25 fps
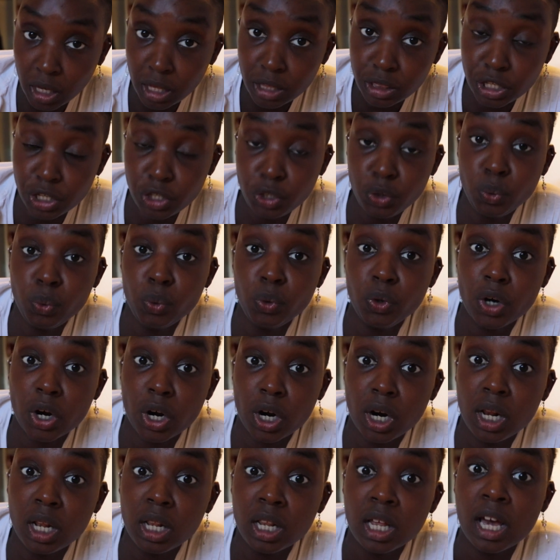the new
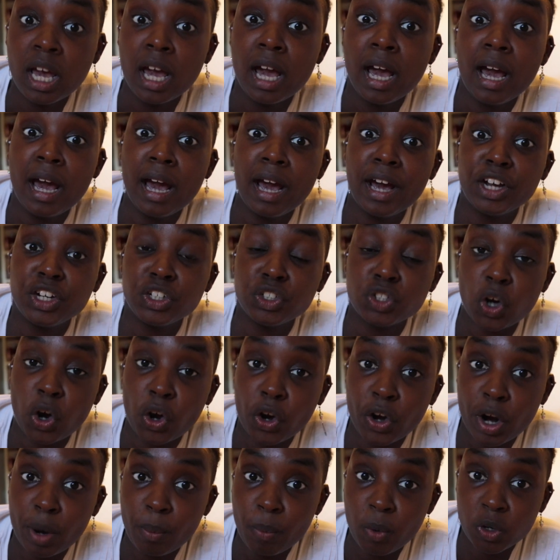girl and
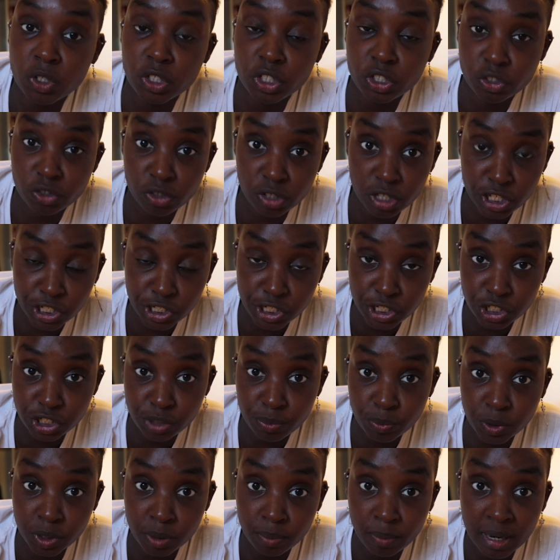talking about his
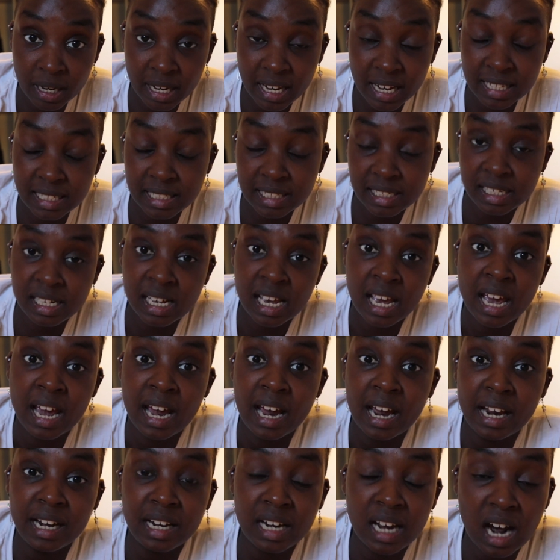relationship with Mackenzie
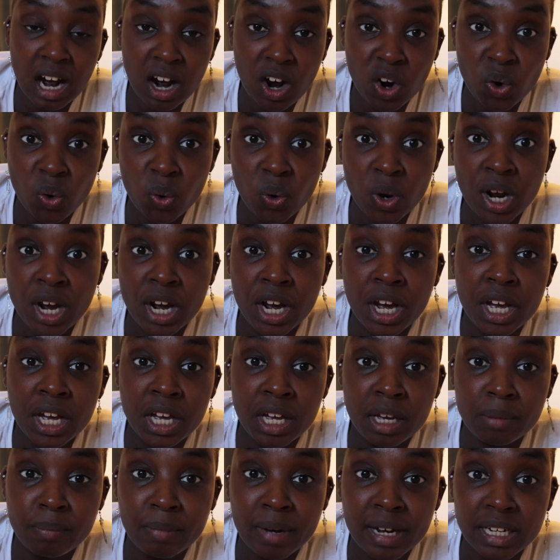and how
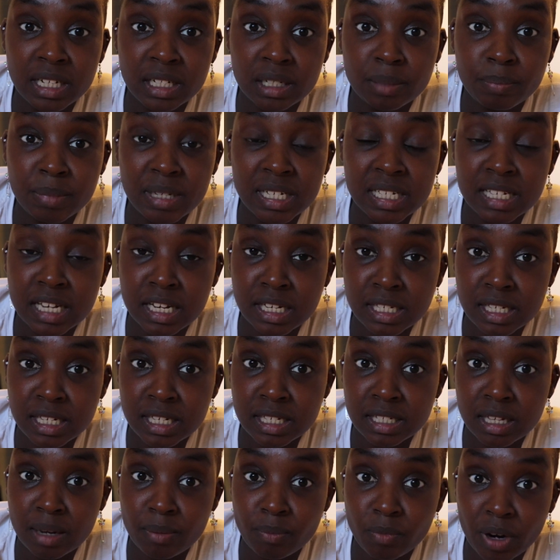he might be
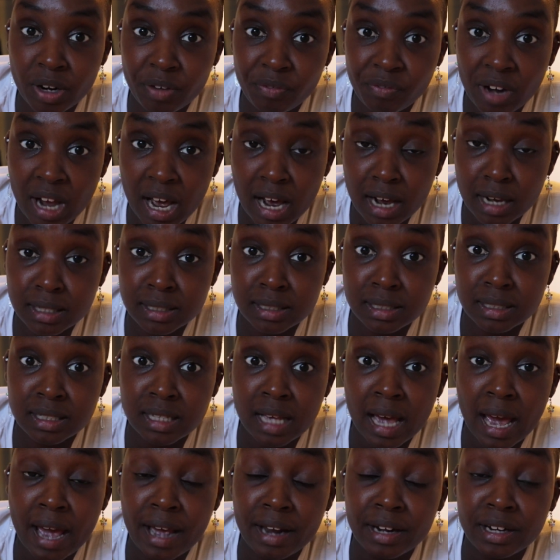sensing some red flags,
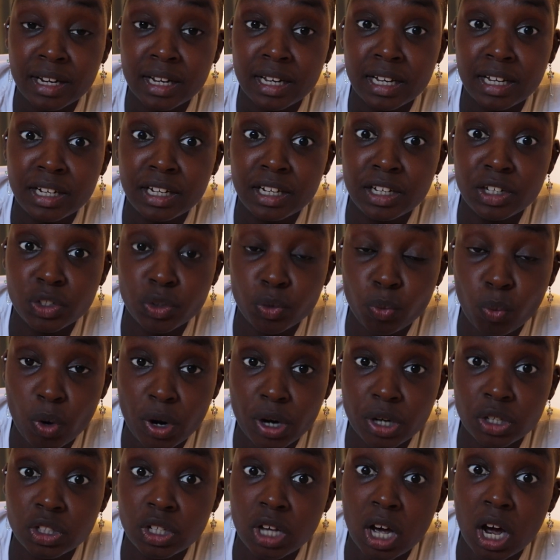and in his
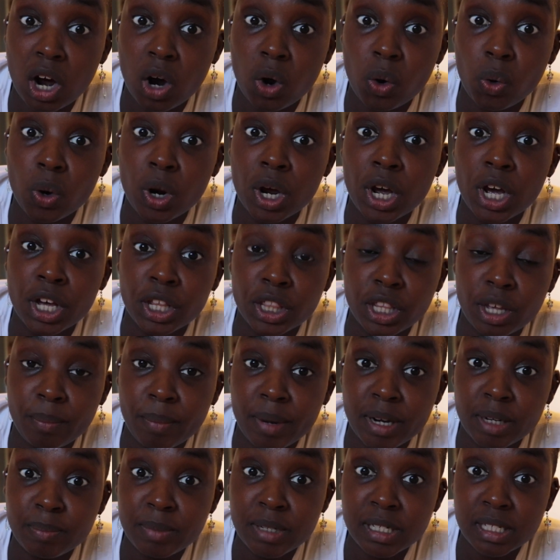words, how there
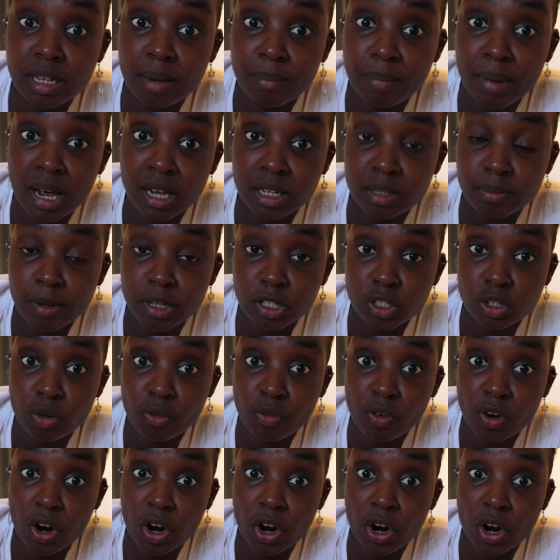might be some aspects
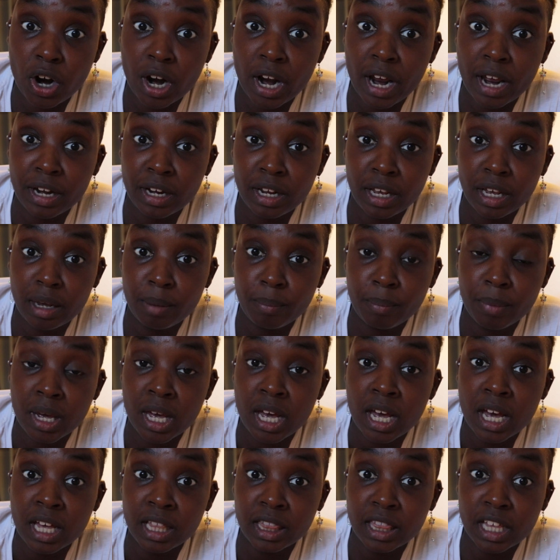of her and him
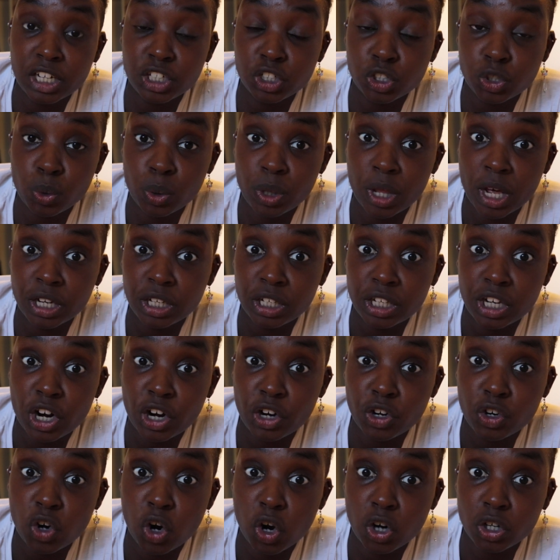that show that
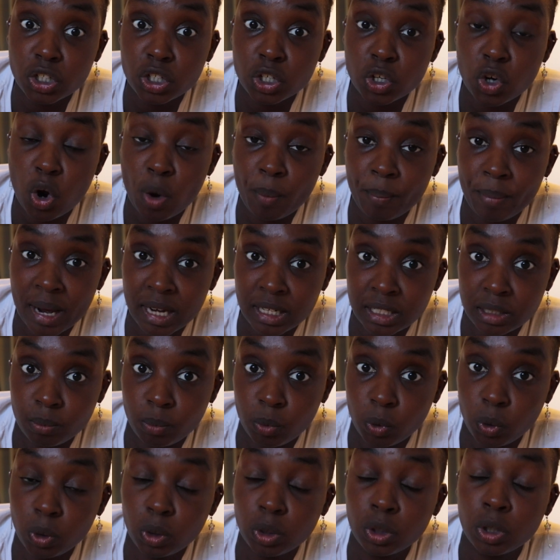they're not
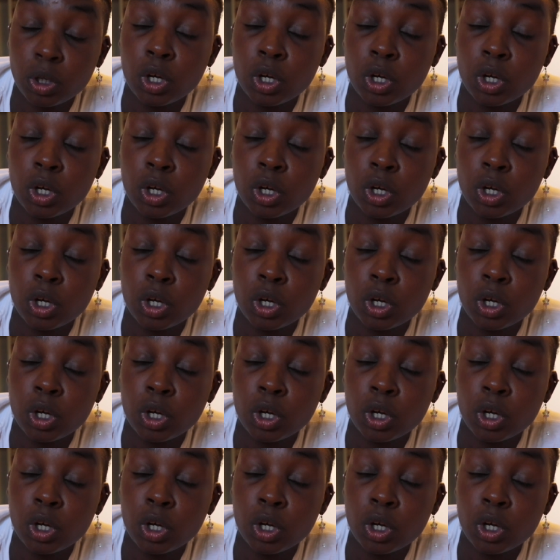compatible,